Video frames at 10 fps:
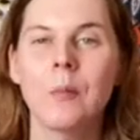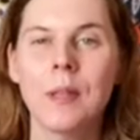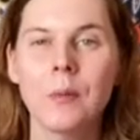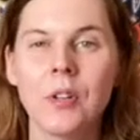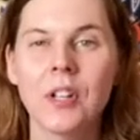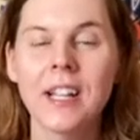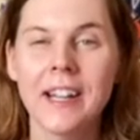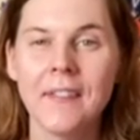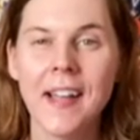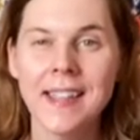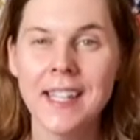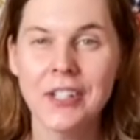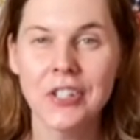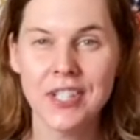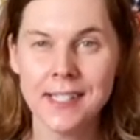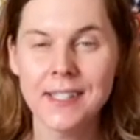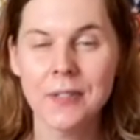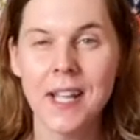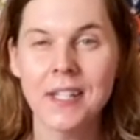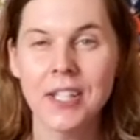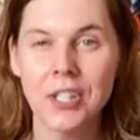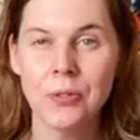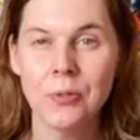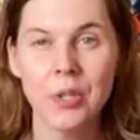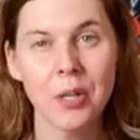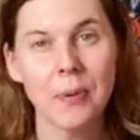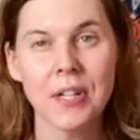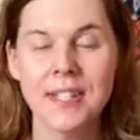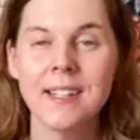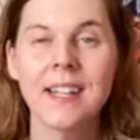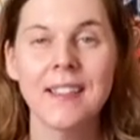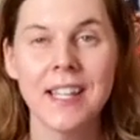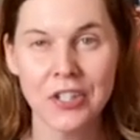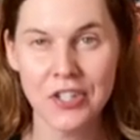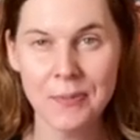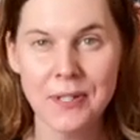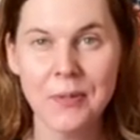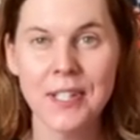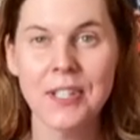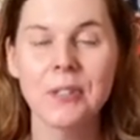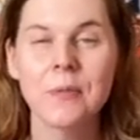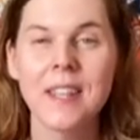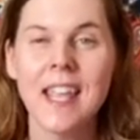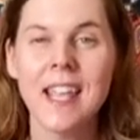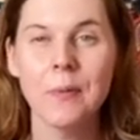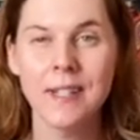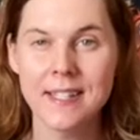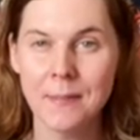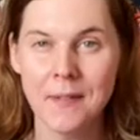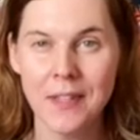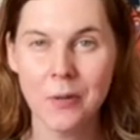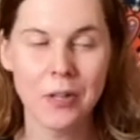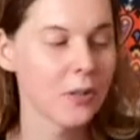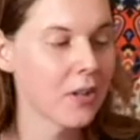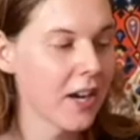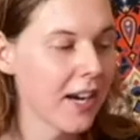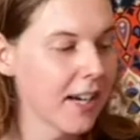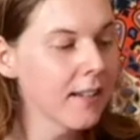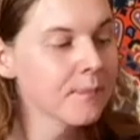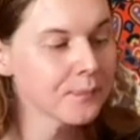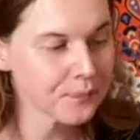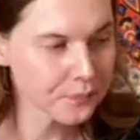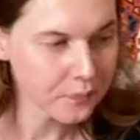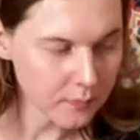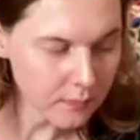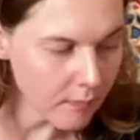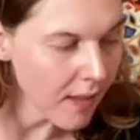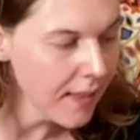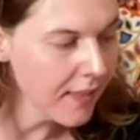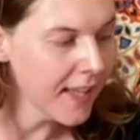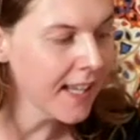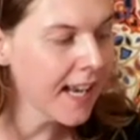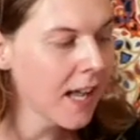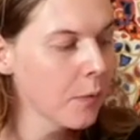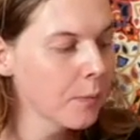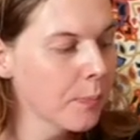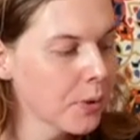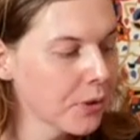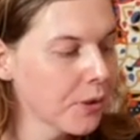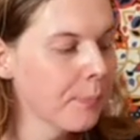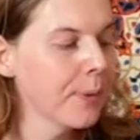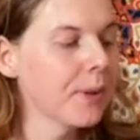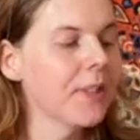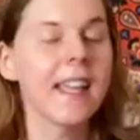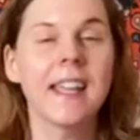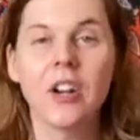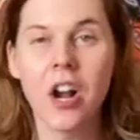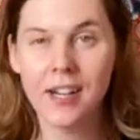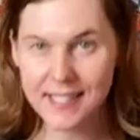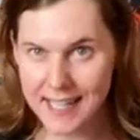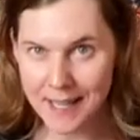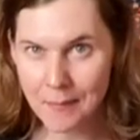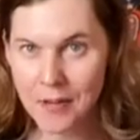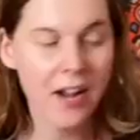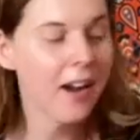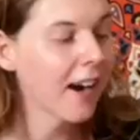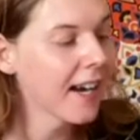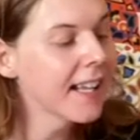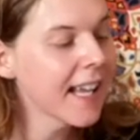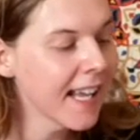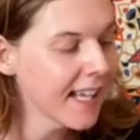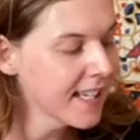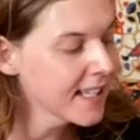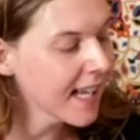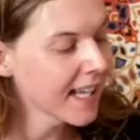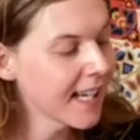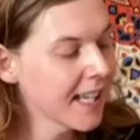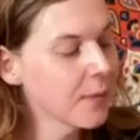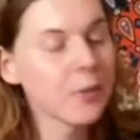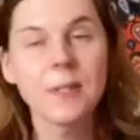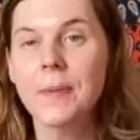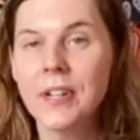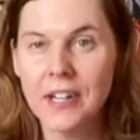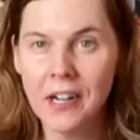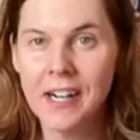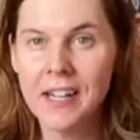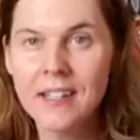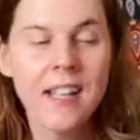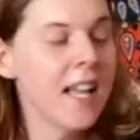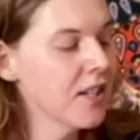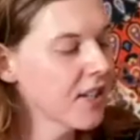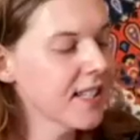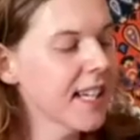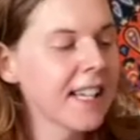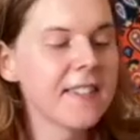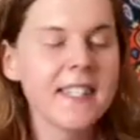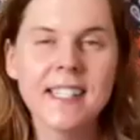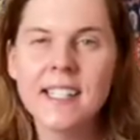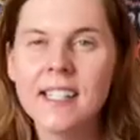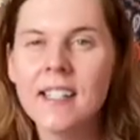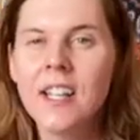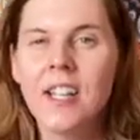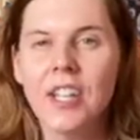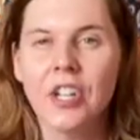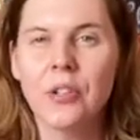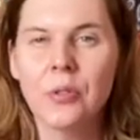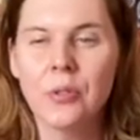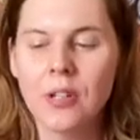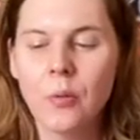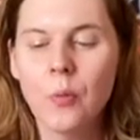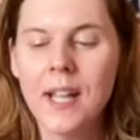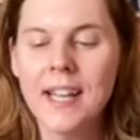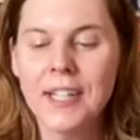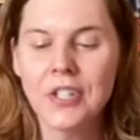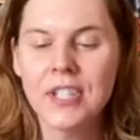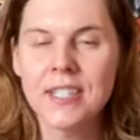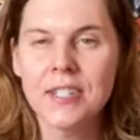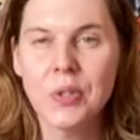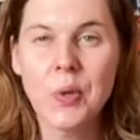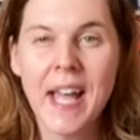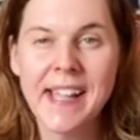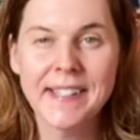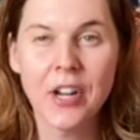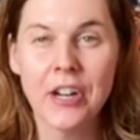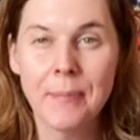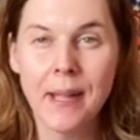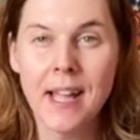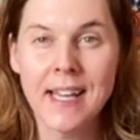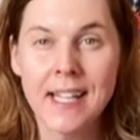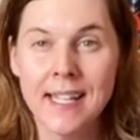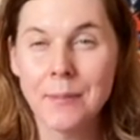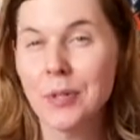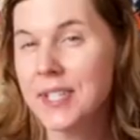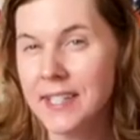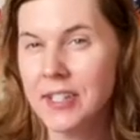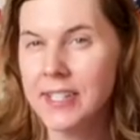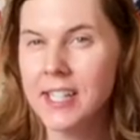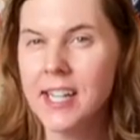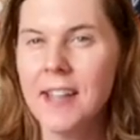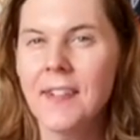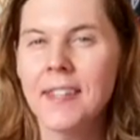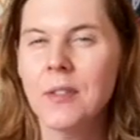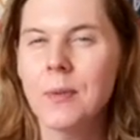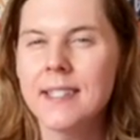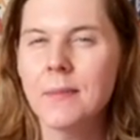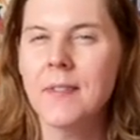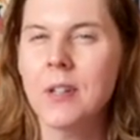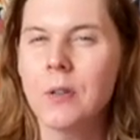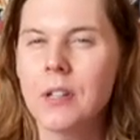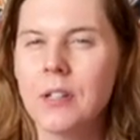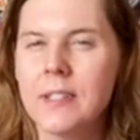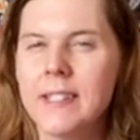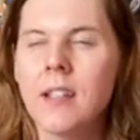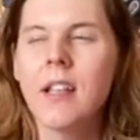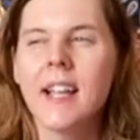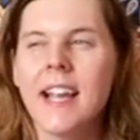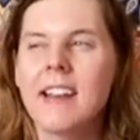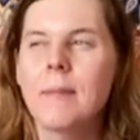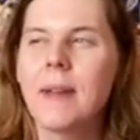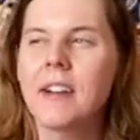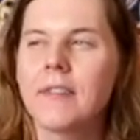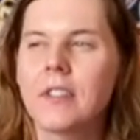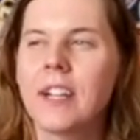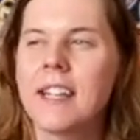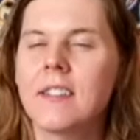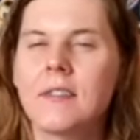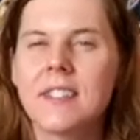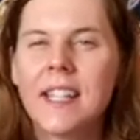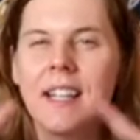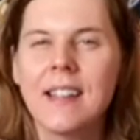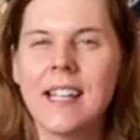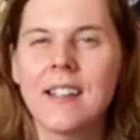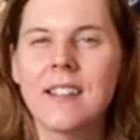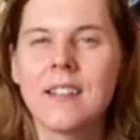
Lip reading: we will clarify the energies surrounding you, your person, and the energy between you with a Wisdom of the Oracle card. Then I will pull both an archetype card and an animal spirit card, just to kind of see, you know, what energies you guys are embodying in particular. I find the Wisdom of the Oracles kind of better for kind of saying like